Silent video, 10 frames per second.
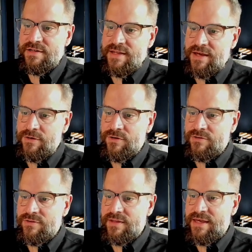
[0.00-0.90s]
down
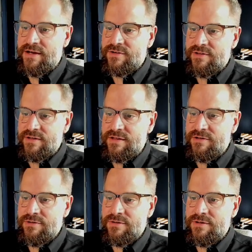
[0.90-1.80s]
onto the
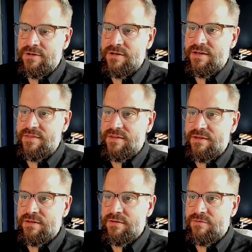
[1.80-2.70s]
calculator in
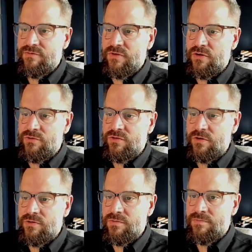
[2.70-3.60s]
the flow
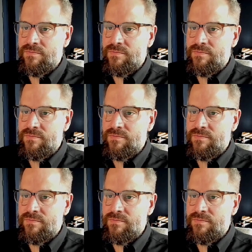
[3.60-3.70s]
zone.